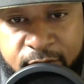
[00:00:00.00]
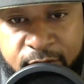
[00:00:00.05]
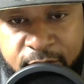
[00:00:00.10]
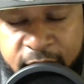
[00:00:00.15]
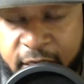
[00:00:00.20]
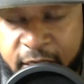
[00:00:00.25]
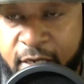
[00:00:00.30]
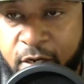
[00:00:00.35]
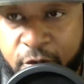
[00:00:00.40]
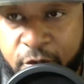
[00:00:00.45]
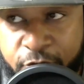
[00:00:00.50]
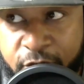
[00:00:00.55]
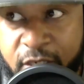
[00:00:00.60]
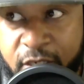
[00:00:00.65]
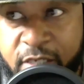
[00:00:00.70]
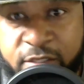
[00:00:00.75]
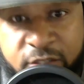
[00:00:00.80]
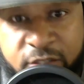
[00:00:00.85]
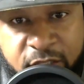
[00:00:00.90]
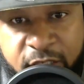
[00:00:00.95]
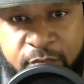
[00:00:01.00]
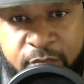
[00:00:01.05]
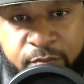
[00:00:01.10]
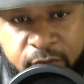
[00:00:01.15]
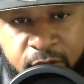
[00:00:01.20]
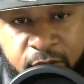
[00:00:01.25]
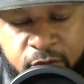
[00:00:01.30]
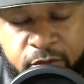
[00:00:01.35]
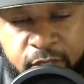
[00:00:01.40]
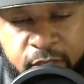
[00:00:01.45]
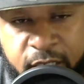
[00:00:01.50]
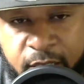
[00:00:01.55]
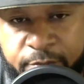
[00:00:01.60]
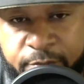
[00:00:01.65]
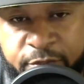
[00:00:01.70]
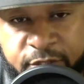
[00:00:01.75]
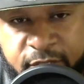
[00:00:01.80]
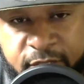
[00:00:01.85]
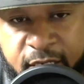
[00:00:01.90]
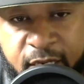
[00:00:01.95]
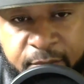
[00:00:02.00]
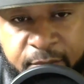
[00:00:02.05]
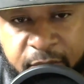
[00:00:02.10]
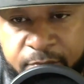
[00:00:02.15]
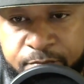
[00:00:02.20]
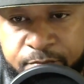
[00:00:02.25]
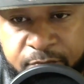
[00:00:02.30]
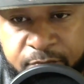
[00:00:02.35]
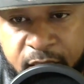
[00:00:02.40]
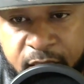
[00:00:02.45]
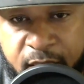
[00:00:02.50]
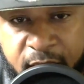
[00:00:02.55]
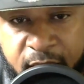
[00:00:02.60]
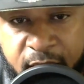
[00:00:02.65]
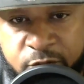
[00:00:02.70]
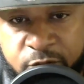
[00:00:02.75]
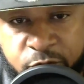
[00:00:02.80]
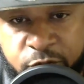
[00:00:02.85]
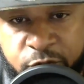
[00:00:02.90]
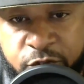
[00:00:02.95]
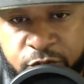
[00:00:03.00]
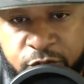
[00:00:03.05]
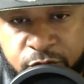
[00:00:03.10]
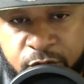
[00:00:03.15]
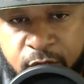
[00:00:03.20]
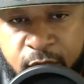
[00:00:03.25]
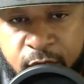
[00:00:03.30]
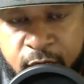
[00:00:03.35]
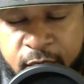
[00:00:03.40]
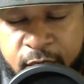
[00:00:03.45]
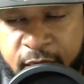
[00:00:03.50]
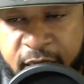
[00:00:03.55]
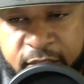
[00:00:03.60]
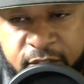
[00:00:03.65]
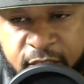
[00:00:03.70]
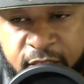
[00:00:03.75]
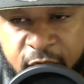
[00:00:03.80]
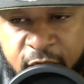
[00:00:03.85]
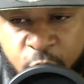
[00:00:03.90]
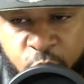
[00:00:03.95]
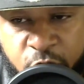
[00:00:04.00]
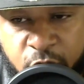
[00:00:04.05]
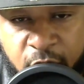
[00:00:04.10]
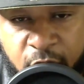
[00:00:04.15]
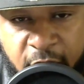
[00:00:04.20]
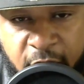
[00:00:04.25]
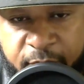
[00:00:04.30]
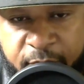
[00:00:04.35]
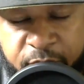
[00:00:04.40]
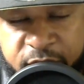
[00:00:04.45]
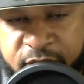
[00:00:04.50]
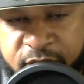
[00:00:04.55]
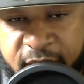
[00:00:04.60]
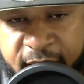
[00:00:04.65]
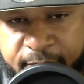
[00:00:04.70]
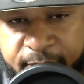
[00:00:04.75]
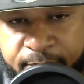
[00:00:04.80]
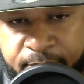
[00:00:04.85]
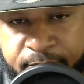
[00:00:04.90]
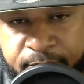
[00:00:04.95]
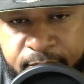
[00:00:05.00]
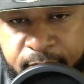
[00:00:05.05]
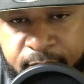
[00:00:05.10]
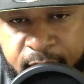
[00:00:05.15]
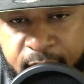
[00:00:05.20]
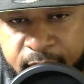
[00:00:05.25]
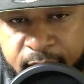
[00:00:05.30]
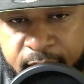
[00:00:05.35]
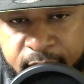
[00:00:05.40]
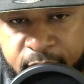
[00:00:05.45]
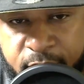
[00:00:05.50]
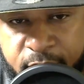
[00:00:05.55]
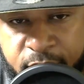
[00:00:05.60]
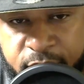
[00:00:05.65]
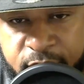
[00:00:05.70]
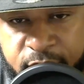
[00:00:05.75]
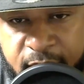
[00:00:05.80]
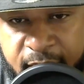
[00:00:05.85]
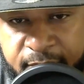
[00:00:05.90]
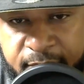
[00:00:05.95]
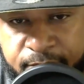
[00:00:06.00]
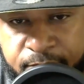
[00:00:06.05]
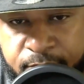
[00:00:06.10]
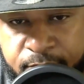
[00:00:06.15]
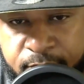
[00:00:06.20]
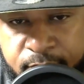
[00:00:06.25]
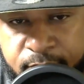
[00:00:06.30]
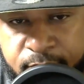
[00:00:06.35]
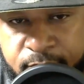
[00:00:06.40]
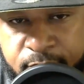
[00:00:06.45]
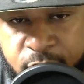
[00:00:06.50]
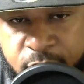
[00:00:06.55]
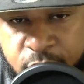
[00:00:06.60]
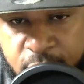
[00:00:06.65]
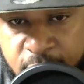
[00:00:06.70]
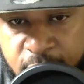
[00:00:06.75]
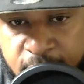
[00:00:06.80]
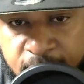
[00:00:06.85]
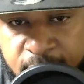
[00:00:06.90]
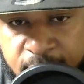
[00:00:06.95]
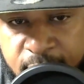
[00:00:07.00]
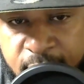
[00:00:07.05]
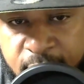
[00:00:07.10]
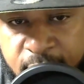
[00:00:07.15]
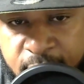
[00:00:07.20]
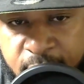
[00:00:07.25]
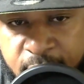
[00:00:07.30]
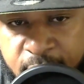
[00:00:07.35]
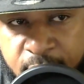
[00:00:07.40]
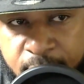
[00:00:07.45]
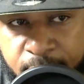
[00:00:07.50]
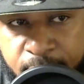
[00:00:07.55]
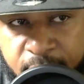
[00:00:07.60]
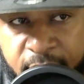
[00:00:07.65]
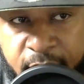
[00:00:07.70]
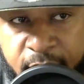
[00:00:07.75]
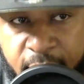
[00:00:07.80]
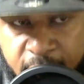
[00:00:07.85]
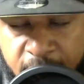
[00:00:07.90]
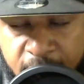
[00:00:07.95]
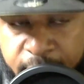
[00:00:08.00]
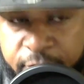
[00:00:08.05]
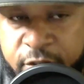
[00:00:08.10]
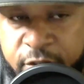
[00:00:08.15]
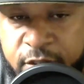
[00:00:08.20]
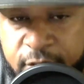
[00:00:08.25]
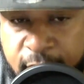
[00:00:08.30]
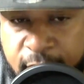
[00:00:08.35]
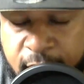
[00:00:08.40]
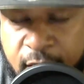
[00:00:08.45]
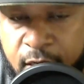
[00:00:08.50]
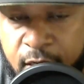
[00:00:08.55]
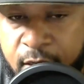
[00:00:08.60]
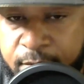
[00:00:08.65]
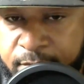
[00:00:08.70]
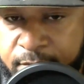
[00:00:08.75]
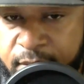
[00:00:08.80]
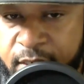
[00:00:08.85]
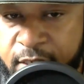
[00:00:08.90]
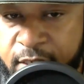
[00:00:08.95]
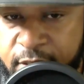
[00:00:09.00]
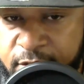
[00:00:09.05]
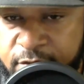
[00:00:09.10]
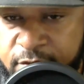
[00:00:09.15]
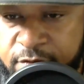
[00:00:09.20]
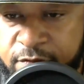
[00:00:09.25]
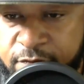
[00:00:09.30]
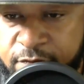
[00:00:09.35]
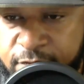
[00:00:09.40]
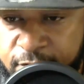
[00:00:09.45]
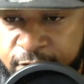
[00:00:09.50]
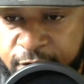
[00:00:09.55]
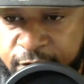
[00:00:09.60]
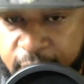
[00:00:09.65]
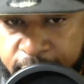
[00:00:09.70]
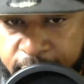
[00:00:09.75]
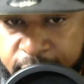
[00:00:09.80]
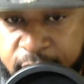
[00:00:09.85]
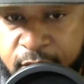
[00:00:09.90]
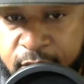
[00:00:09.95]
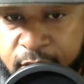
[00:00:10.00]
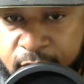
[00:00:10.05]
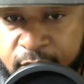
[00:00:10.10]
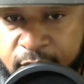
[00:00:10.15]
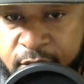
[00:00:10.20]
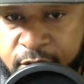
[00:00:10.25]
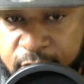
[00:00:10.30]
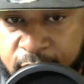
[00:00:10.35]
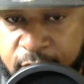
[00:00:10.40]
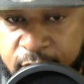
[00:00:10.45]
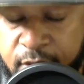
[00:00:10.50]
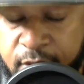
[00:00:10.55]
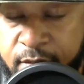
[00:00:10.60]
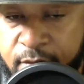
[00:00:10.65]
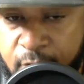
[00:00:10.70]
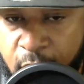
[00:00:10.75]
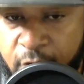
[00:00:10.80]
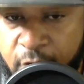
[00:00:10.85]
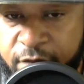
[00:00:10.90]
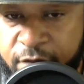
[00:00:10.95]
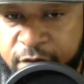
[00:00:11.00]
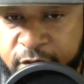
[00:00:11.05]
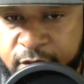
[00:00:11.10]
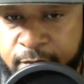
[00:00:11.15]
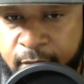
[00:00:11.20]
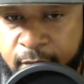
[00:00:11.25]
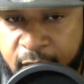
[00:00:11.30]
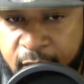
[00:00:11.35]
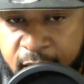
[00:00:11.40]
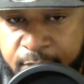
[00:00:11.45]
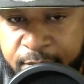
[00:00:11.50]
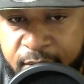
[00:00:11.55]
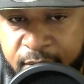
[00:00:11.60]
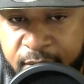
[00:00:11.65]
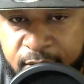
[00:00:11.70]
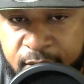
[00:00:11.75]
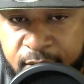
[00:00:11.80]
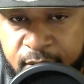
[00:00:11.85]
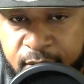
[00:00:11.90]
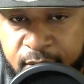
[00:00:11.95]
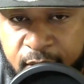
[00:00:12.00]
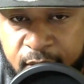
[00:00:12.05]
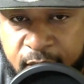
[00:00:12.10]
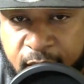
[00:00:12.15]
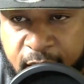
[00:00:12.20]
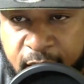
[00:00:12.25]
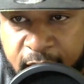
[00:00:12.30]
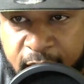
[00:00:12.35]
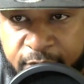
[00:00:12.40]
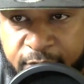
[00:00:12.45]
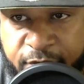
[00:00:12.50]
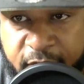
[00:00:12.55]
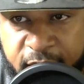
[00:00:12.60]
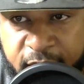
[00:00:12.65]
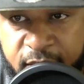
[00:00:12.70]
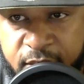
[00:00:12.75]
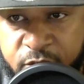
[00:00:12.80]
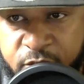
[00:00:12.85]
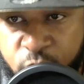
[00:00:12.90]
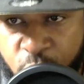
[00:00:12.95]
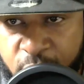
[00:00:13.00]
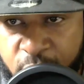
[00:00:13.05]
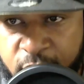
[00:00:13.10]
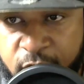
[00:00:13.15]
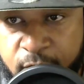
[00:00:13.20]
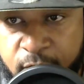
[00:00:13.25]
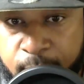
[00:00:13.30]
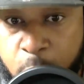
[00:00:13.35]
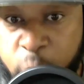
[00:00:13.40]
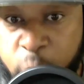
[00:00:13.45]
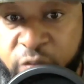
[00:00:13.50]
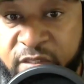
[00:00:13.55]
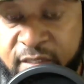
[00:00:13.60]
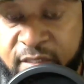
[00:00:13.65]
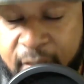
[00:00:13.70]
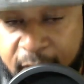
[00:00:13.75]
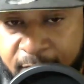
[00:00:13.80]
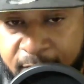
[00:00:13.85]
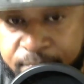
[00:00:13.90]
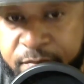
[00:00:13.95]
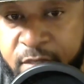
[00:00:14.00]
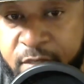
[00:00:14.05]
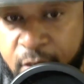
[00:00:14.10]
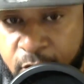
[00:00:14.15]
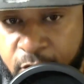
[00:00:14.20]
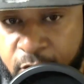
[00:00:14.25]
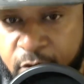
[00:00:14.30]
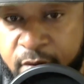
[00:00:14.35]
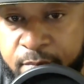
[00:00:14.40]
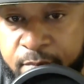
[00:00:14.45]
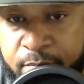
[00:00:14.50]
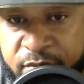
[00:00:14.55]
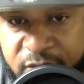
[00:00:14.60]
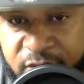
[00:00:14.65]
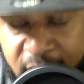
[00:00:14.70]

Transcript: They are really sleeping on Cameron Tom. I'm being honest with you. Not saying Will Clapp is not in, you know, it's not good, but Cameron Tom is very good. He's a good offensive lineman. And I think he's one of the most slept on